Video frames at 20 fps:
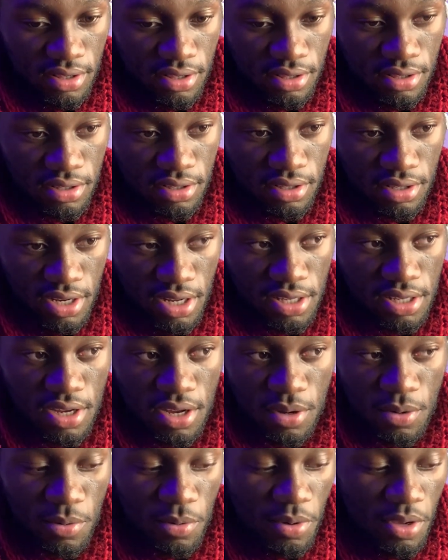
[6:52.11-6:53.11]
So that
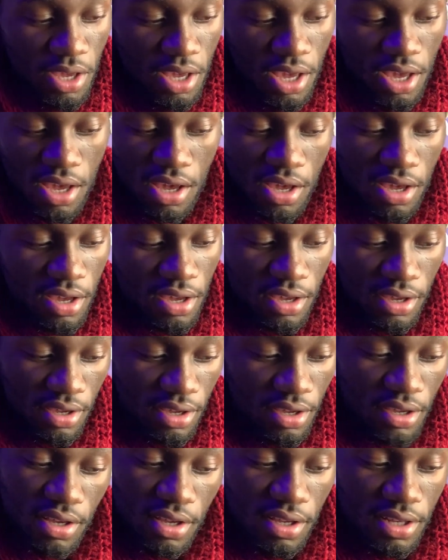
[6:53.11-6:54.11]
we
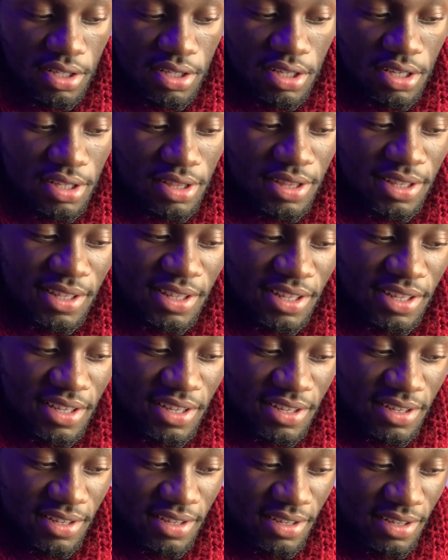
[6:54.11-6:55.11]
took the
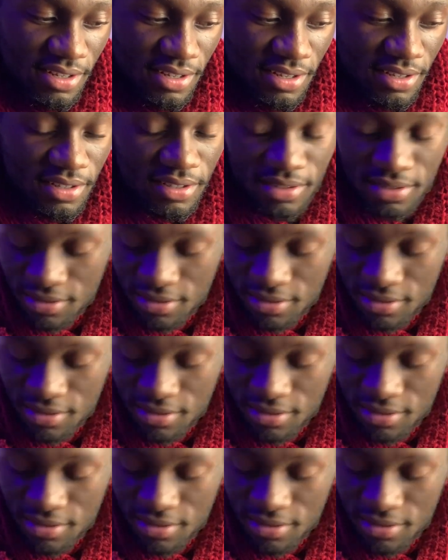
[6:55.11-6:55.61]
long.